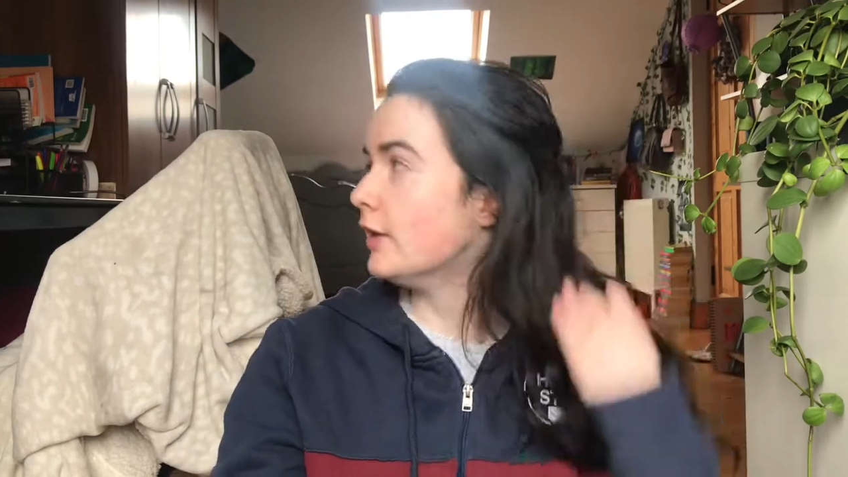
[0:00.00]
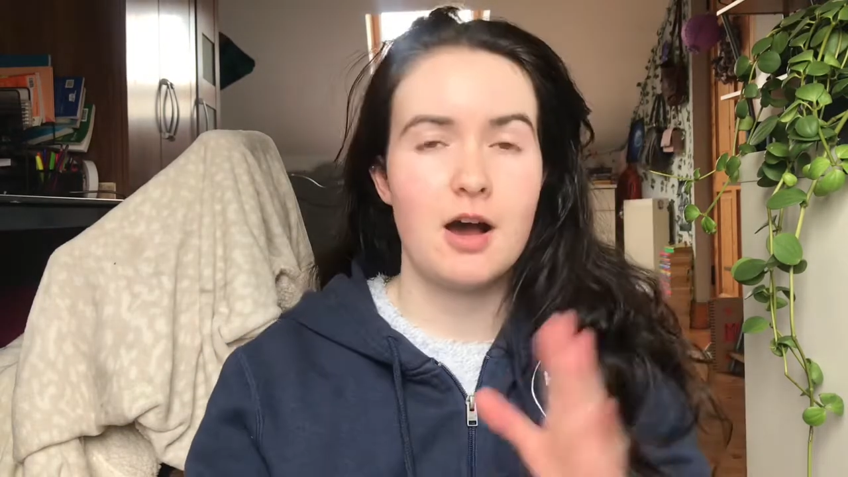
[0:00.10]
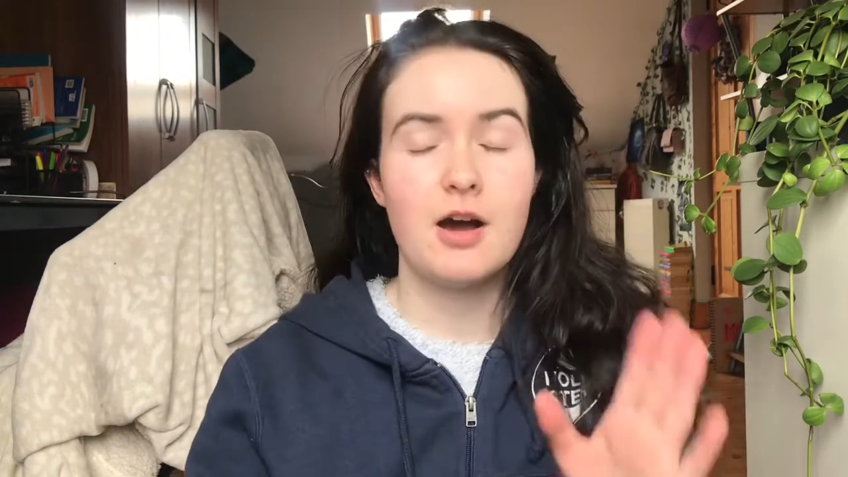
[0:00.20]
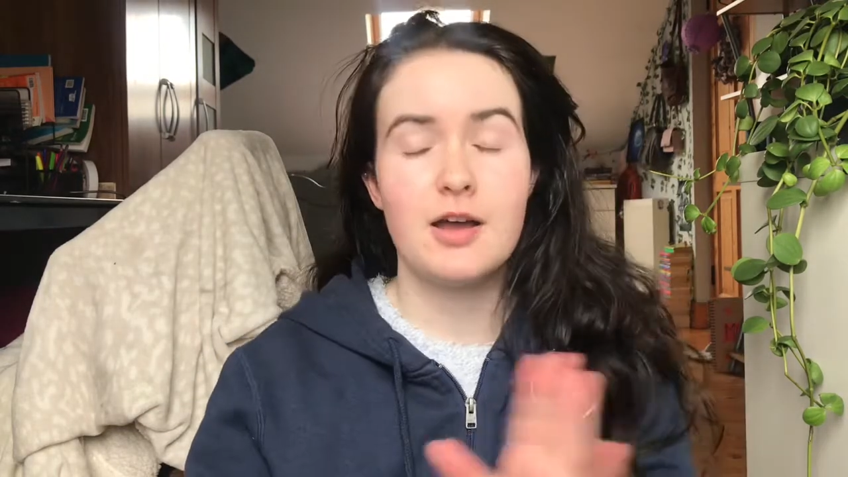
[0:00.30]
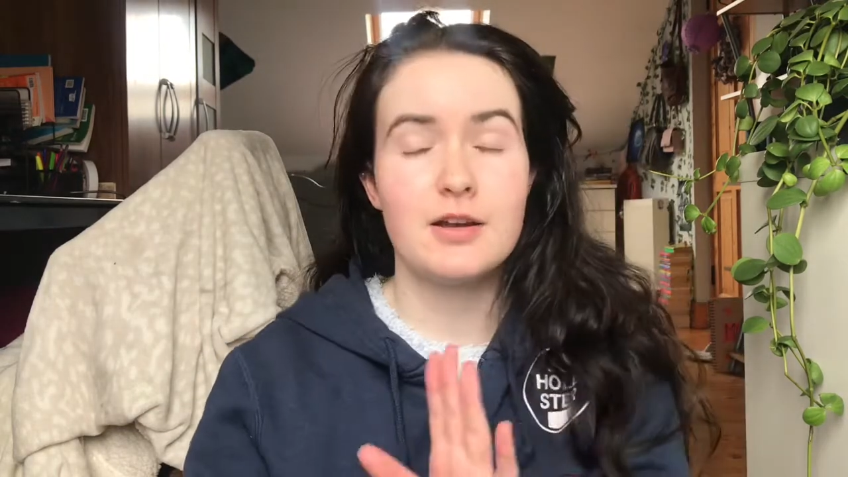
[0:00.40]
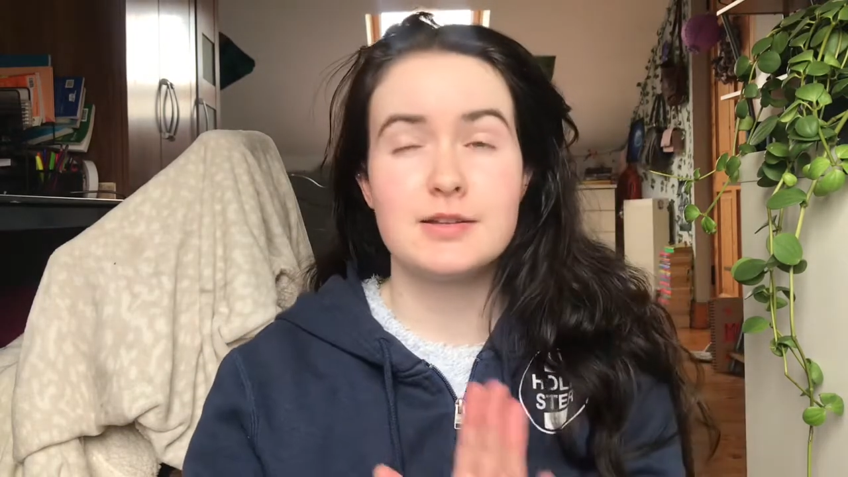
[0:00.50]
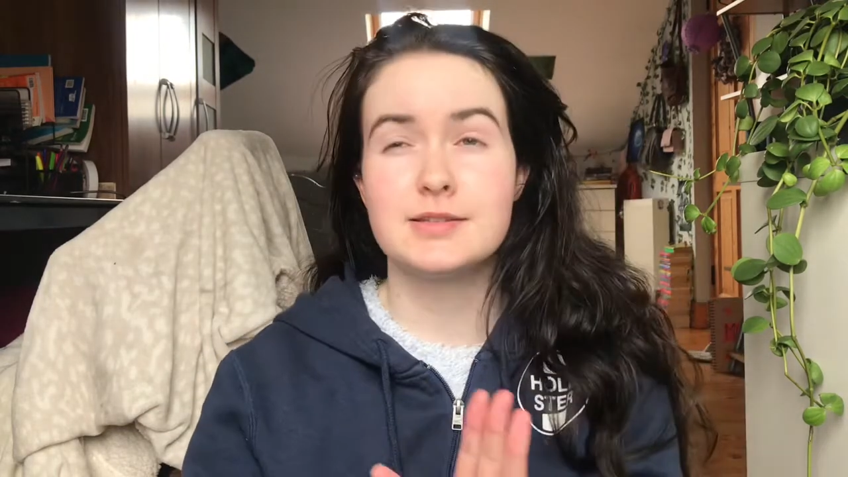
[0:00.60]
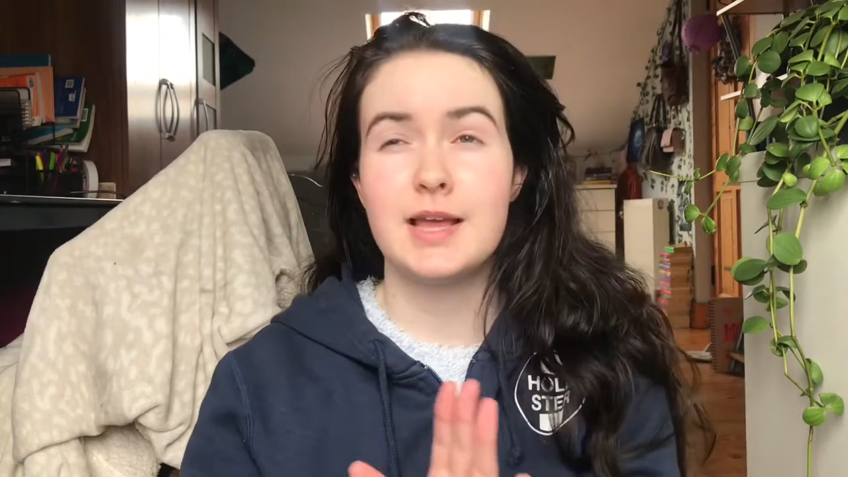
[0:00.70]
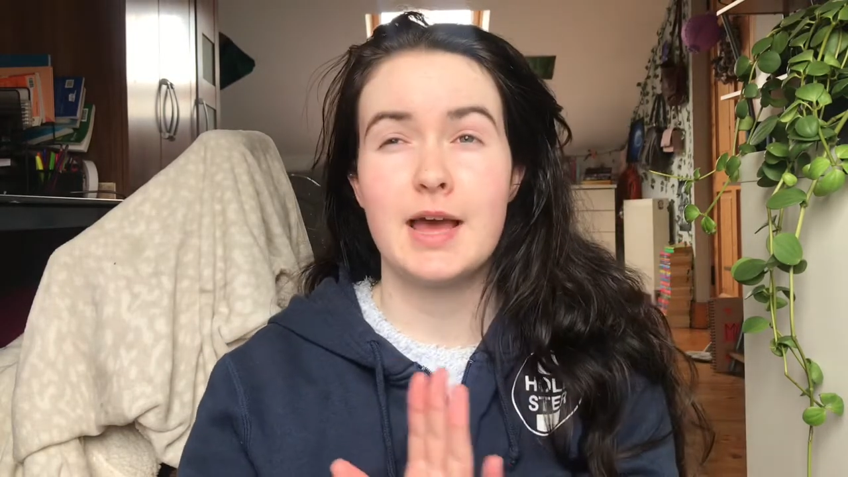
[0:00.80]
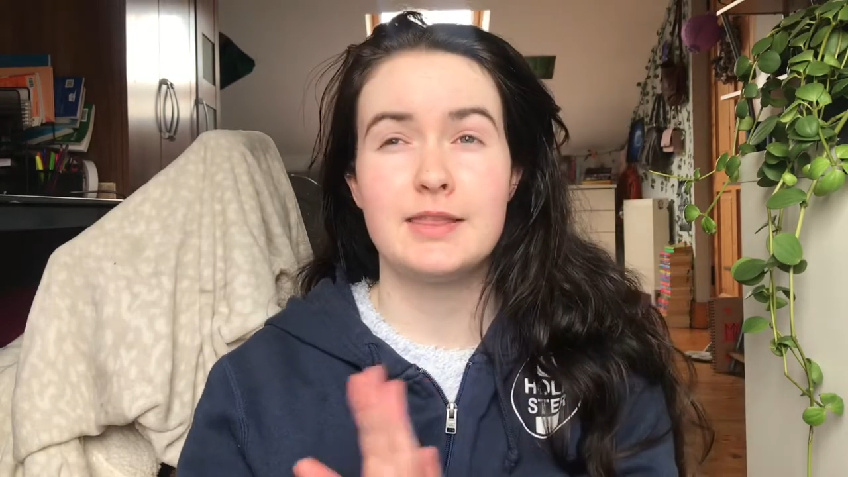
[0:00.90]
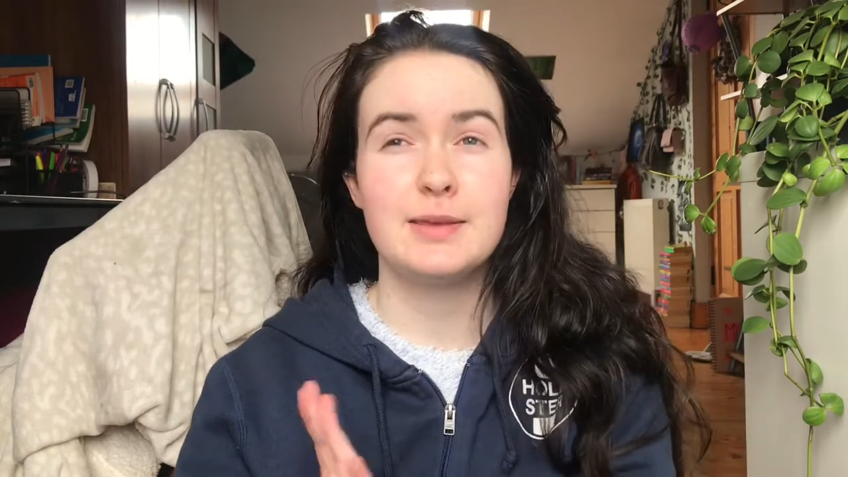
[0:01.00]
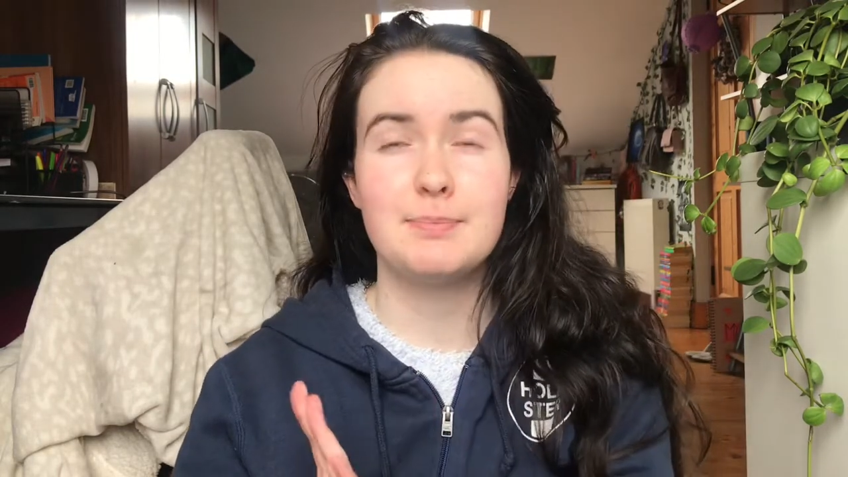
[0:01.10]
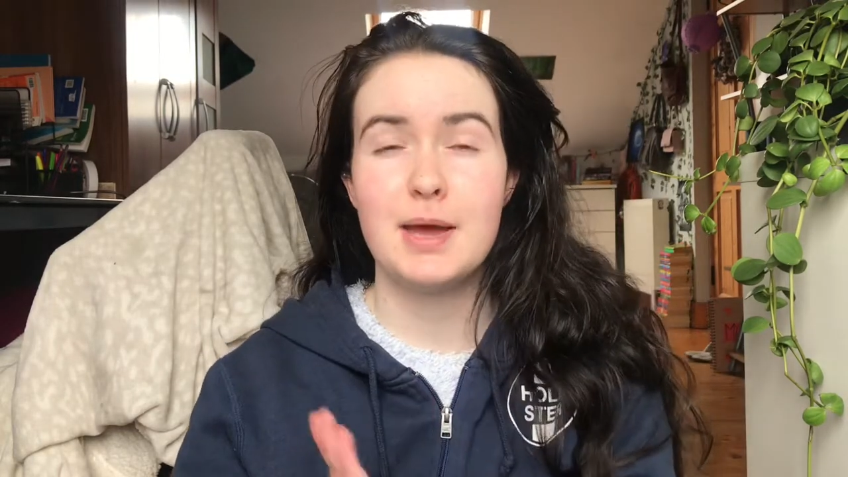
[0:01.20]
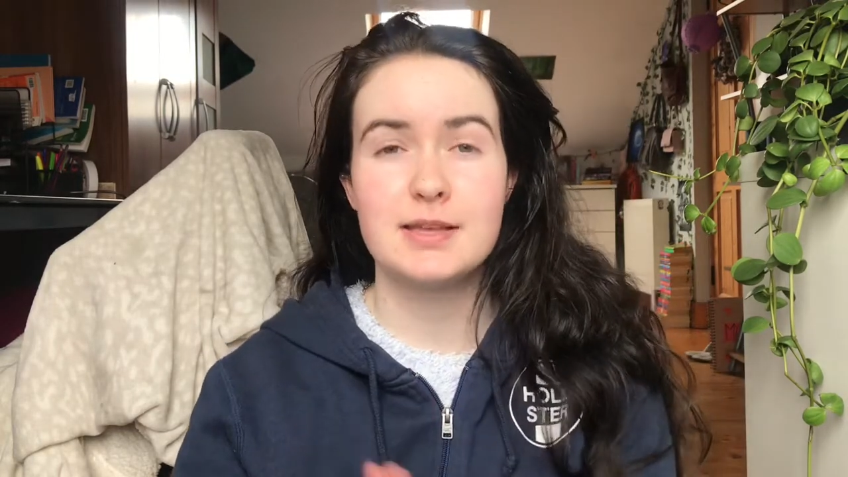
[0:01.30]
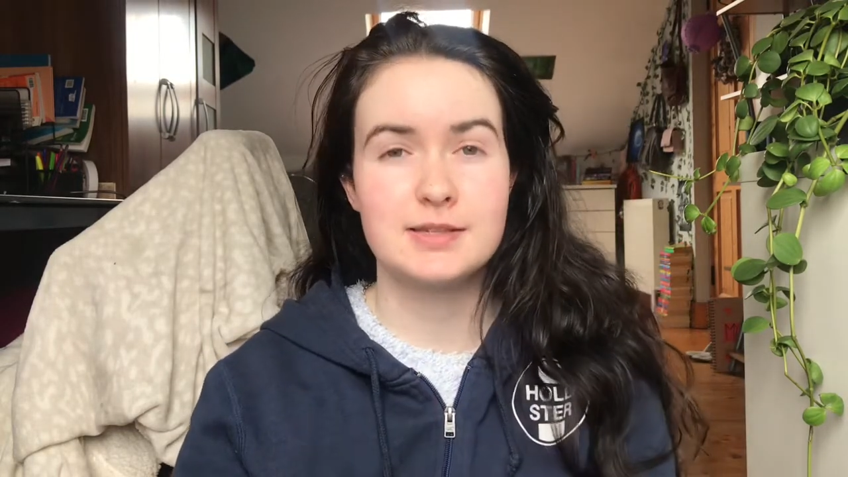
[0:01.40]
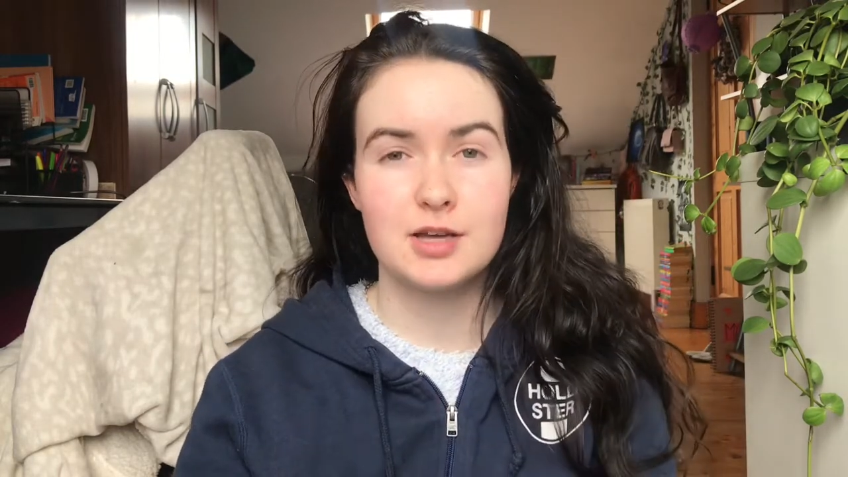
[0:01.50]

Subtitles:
I honestly had the best